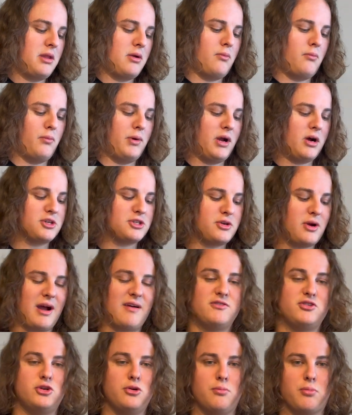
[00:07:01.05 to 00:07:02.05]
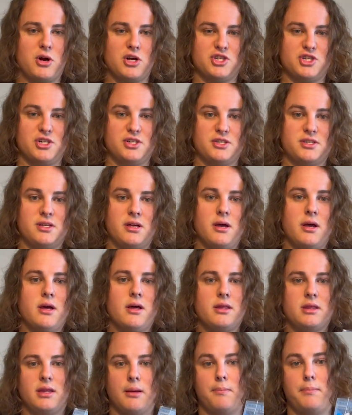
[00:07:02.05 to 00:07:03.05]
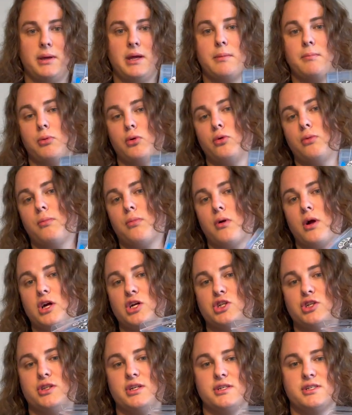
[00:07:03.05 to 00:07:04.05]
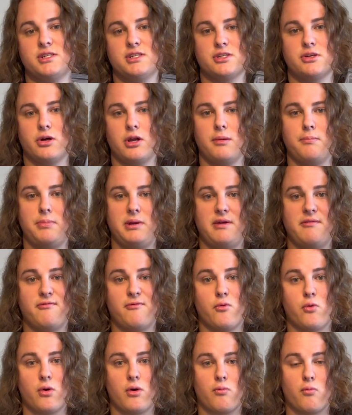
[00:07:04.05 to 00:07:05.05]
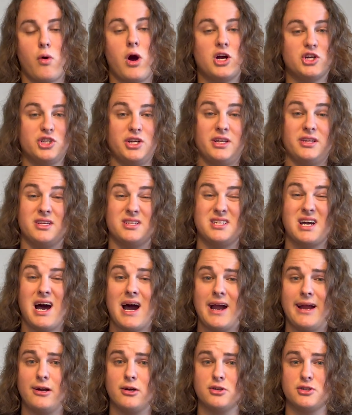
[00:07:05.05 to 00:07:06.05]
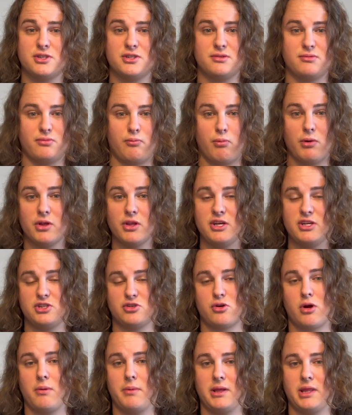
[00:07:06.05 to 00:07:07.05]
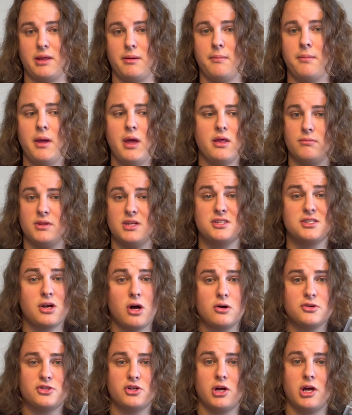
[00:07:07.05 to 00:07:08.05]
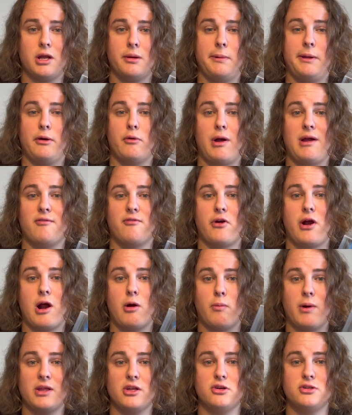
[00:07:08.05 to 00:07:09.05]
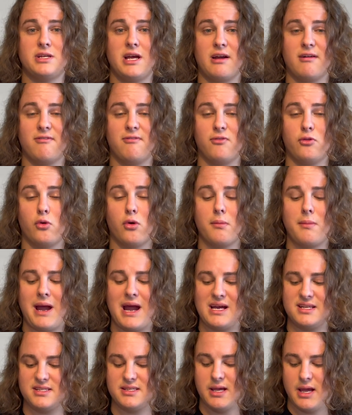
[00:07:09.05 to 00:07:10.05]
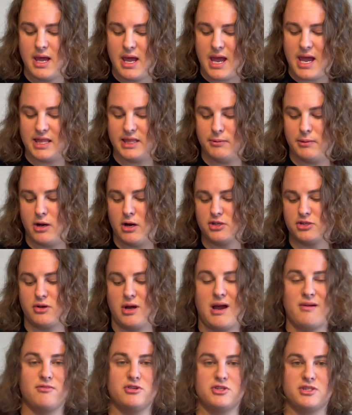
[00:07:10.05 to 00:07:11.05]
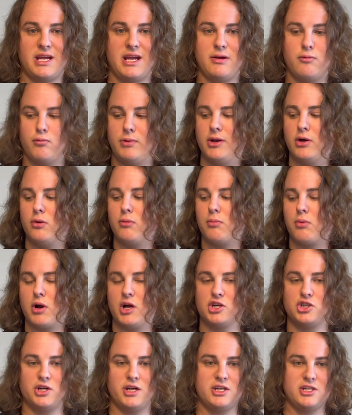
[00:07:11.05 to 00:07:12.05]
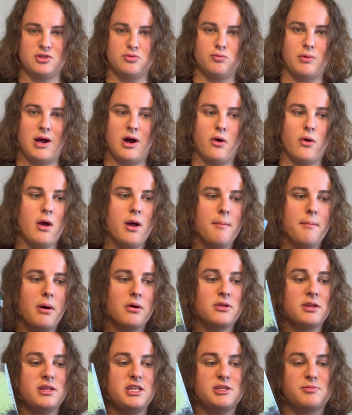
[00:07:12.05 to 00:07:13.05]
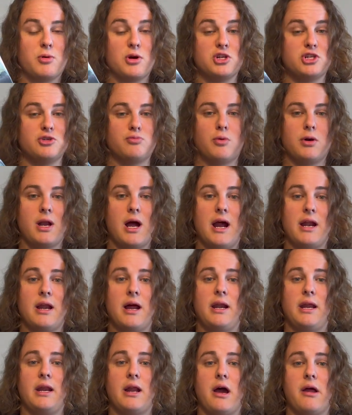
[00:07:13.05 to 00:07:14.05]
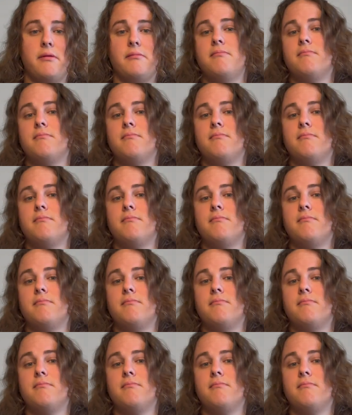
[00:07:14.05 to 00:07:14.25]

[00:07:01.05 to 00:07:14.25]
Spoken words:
We also have 2 brushes. The big blue brush, this is gonna be for washing the tires, really scrubbing them. This is also gonna be great for our WeatherTech floor mats. And then we also have just a wheel brush as well. Both of these brushes were $9.99.